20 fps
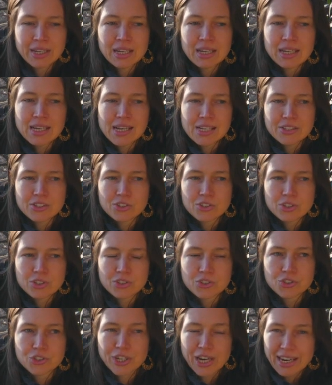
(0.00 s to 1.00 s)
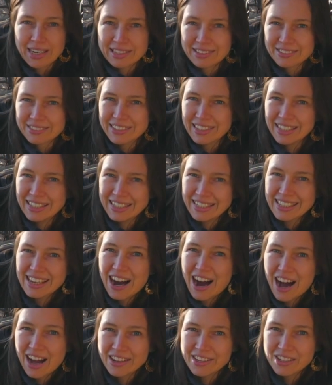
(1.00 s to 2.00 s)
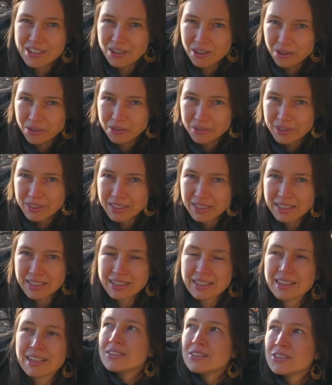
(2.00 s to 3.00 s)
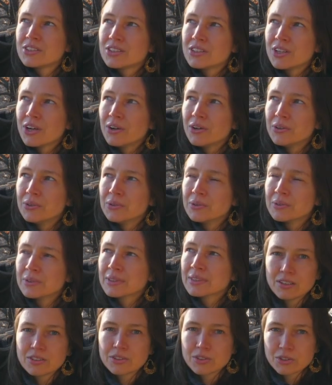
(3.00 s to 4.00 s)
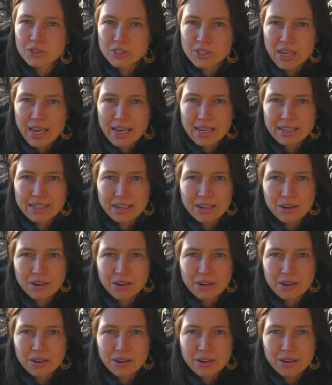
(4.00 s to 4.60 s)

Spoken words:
is just generally unknown. So to say that